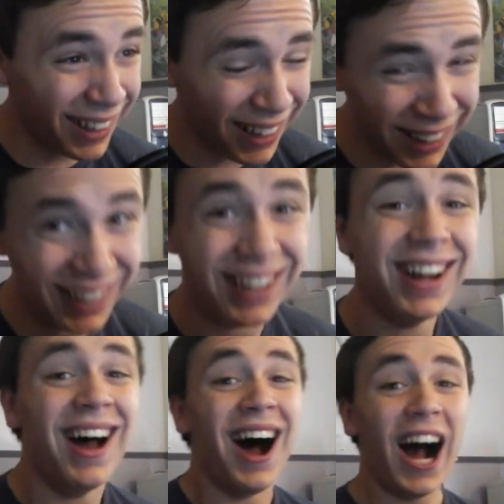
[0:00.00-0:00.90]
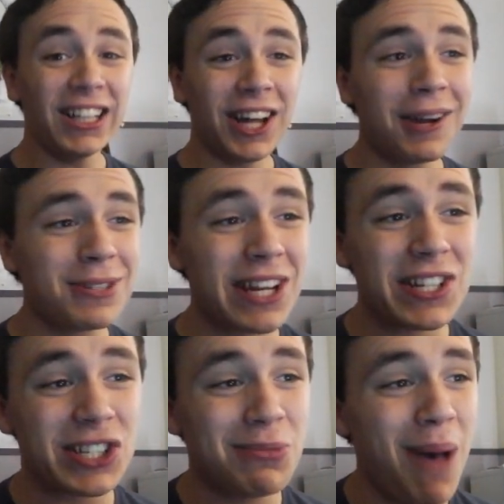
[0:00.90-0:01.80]
I thought I was gonna
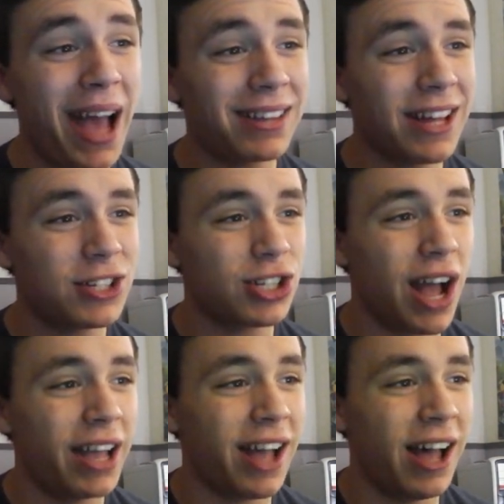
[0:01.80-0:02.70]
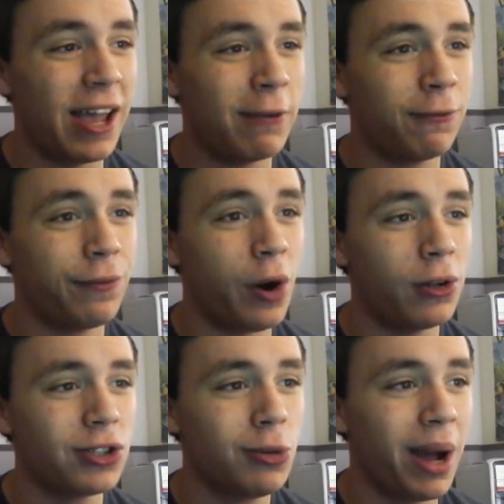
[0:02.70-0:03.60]
smack that Shy Guy and
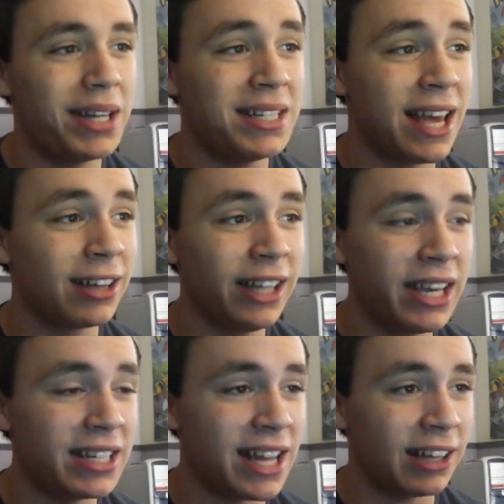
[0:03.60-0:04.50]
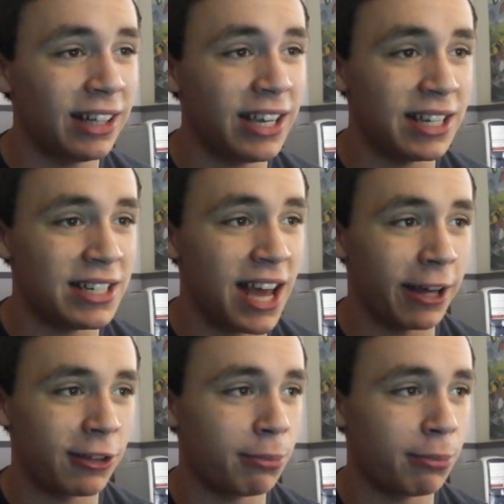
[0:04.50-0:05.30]
fall to my deadly, deadly death,